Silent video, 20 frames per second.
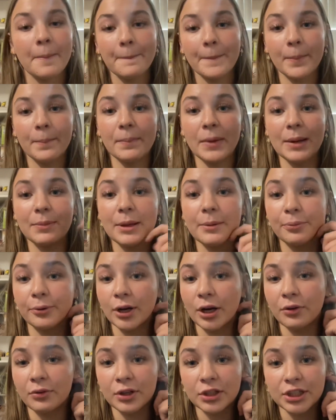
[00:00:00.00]
may be
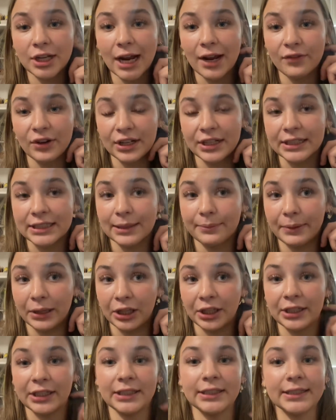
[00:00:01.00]
prone to having
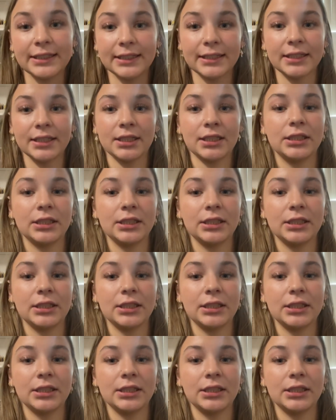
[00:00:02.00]
disabilities.